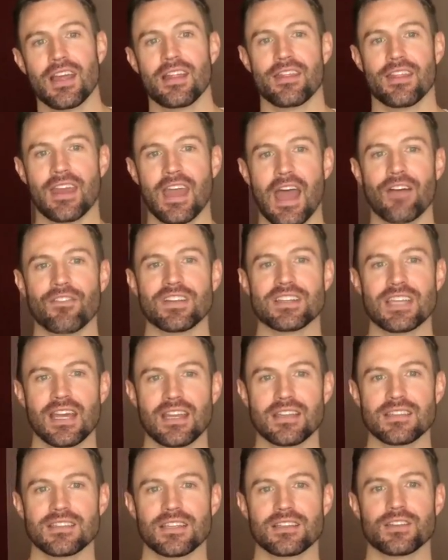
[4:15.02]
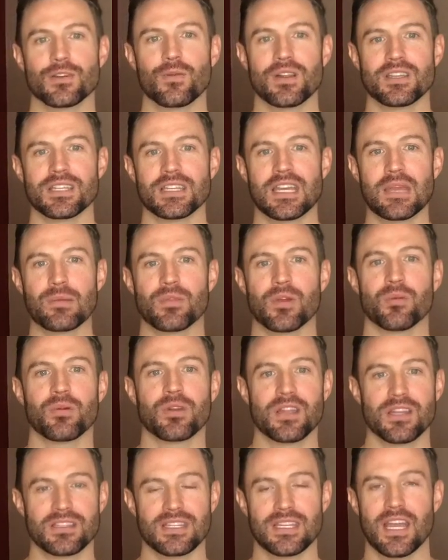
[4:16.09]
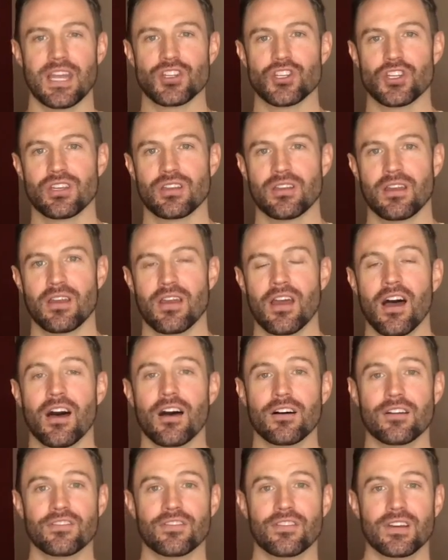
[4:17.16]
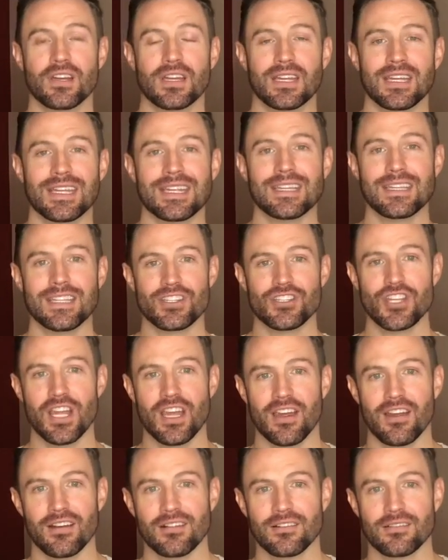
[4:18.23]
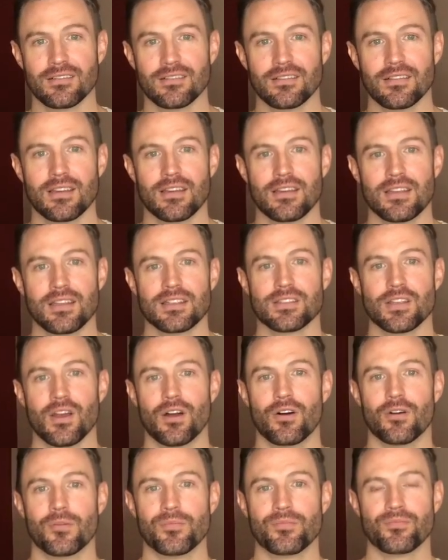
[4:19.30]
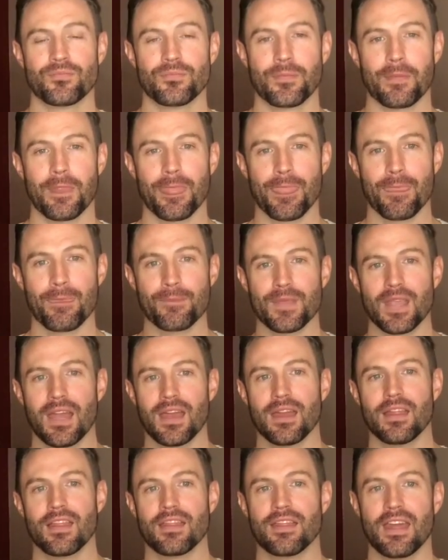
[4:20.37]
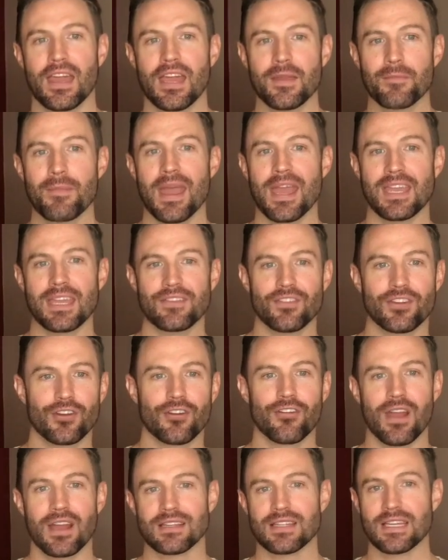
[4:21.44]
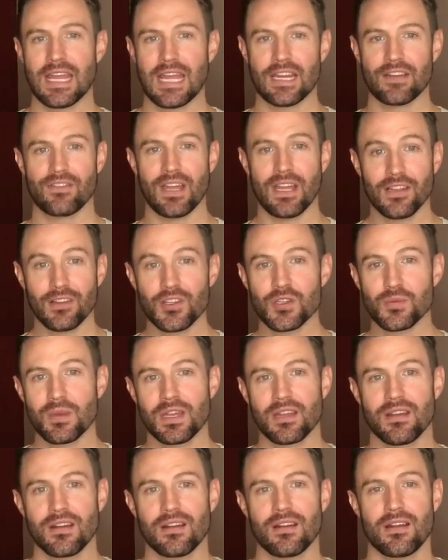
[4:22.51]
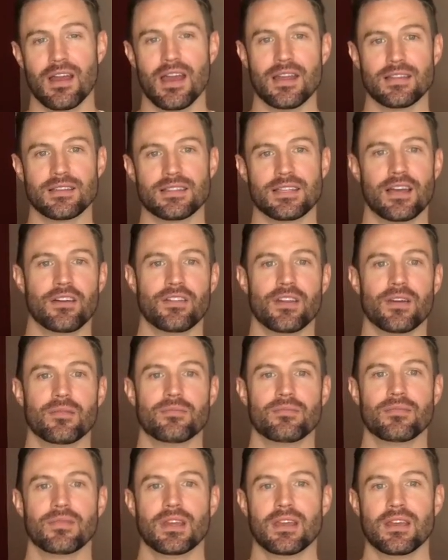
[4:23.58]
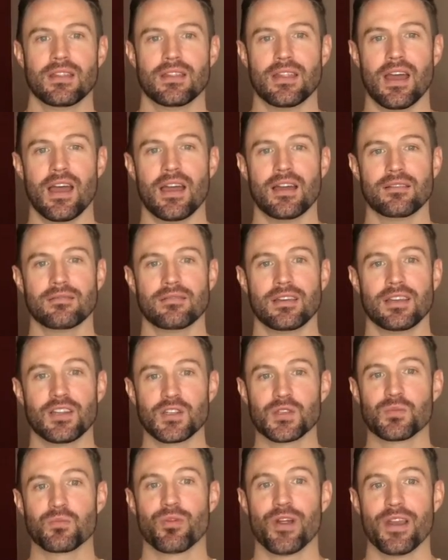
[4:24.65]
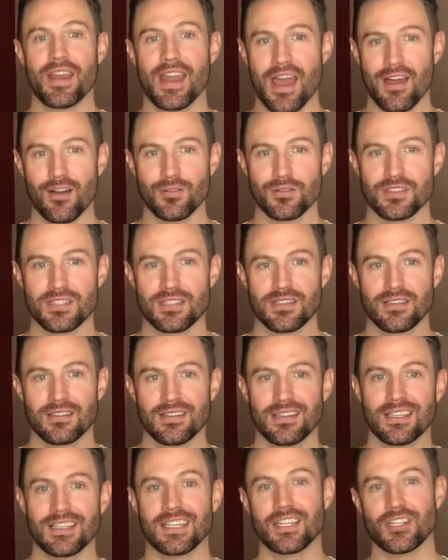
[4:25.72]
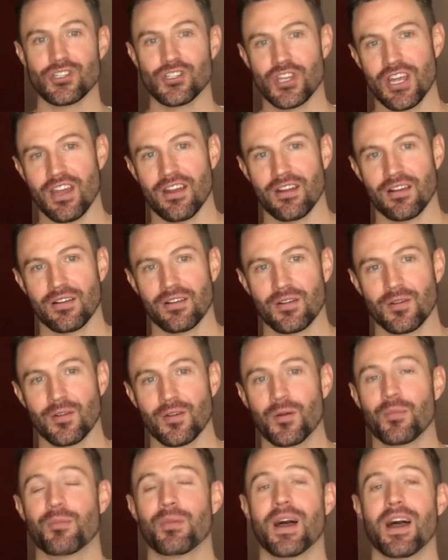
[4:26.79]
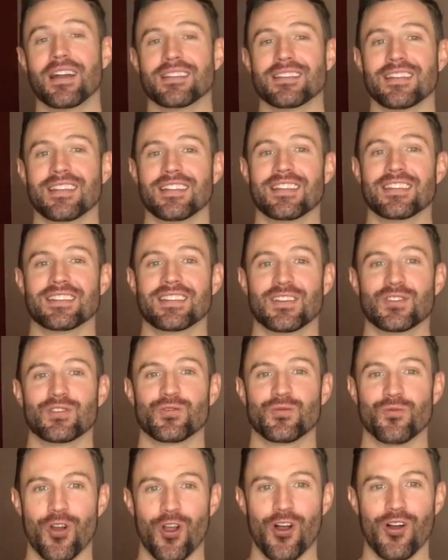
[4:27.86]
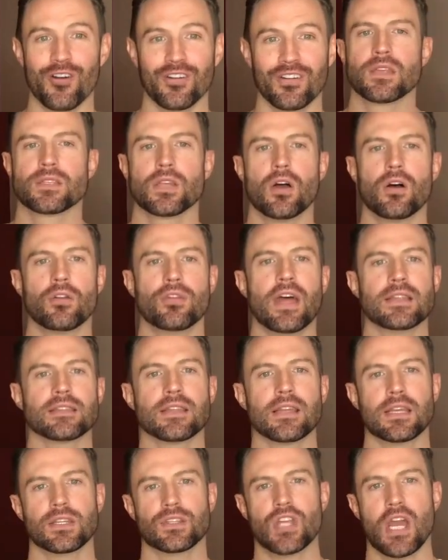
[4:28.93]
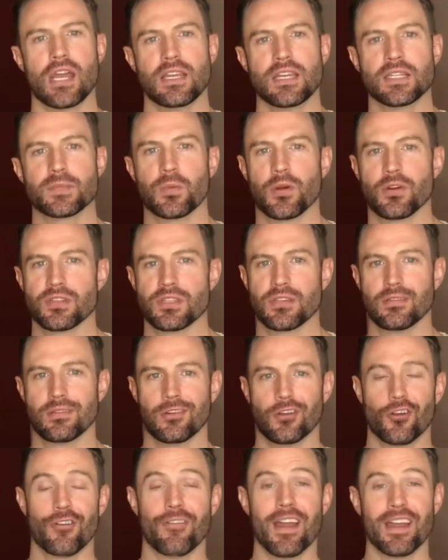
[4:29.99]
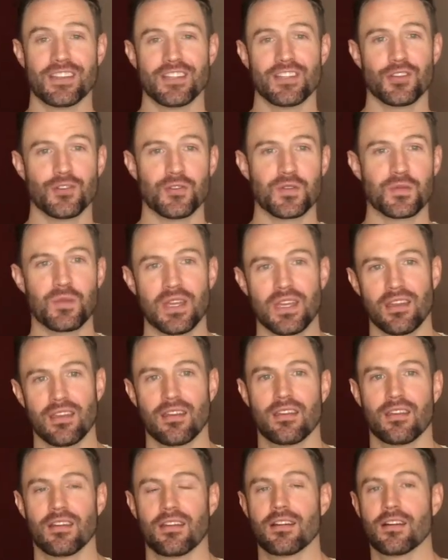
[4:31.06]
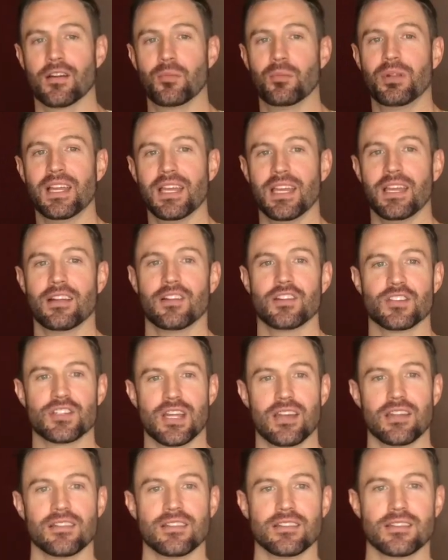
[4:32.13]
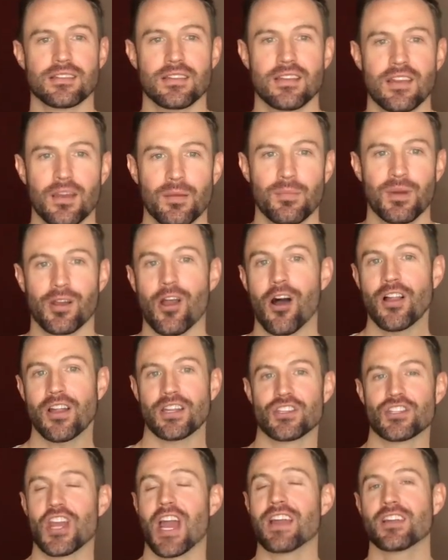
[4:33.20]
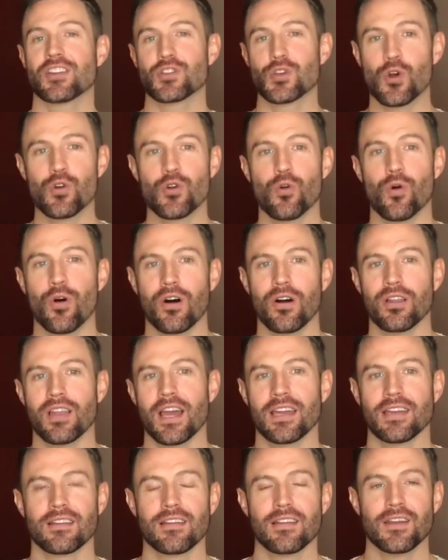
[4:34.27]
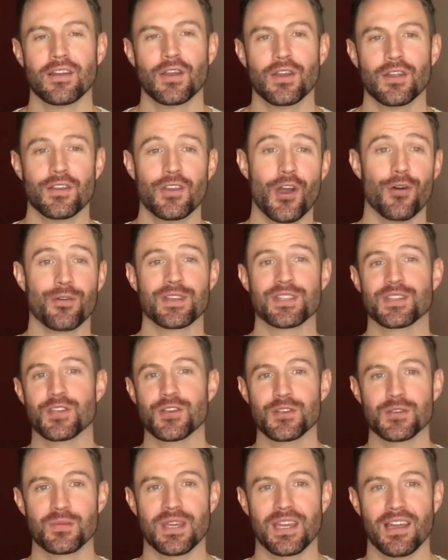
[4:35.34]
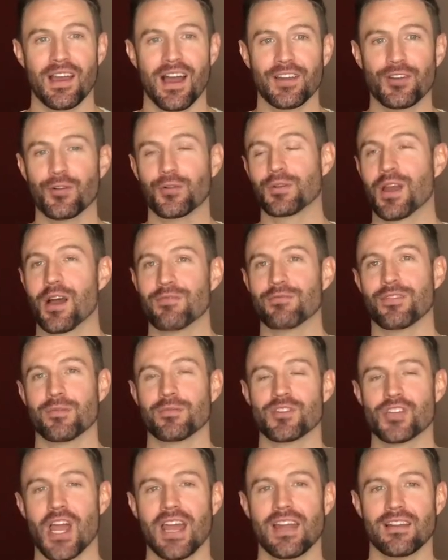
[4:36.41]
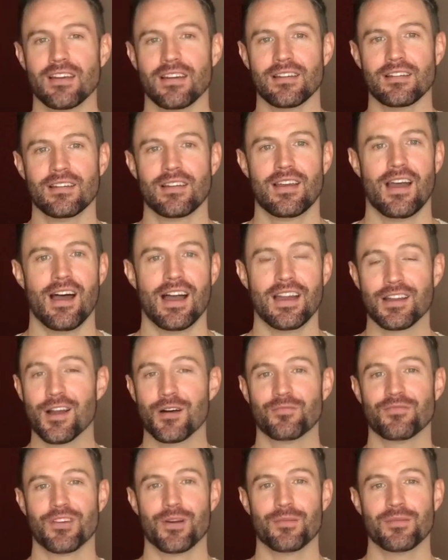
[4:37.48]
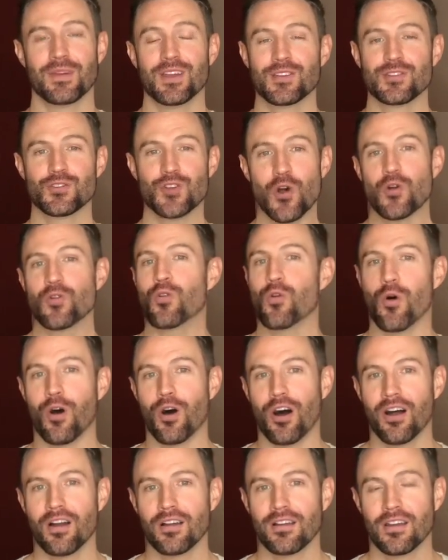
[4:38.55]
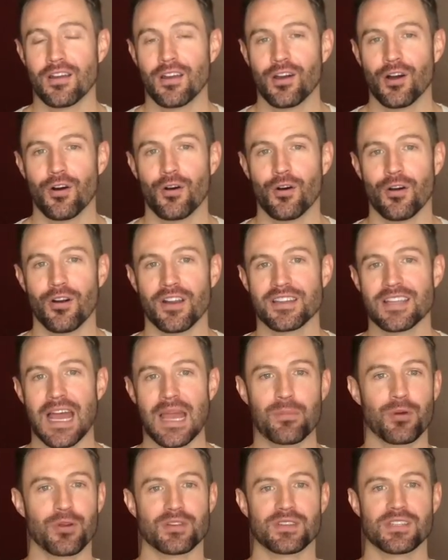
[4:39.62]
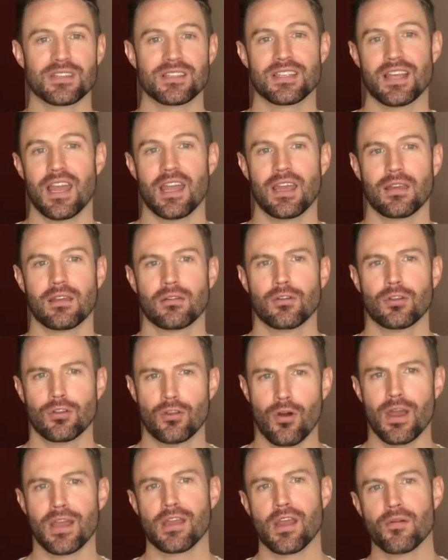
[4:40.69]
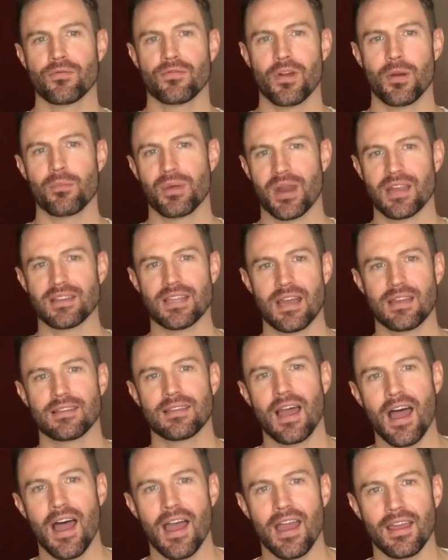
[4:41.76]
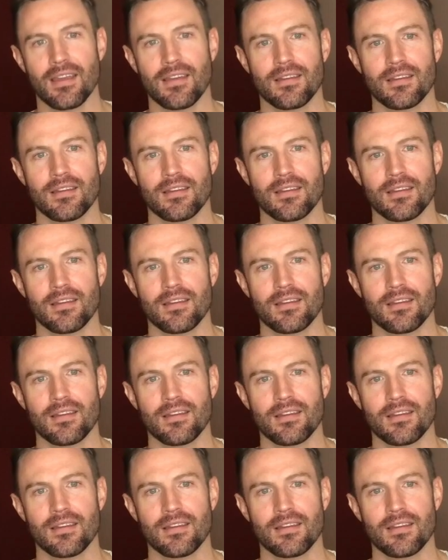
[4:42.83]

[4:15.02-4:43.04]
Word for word: they have a tendency to want to keep their pronunciation of Niger. So they may even correct a native English speaker and tell them that it is pronounced Niger, but this is wrong. So that's like a Chinese person correcting you, speaking a complete English sentence, but calling China Zhongguo, like, no, excuse me, I don't come from China, I come from Zhongguo, or a Thai person saying, no, I come from Prathet Thai,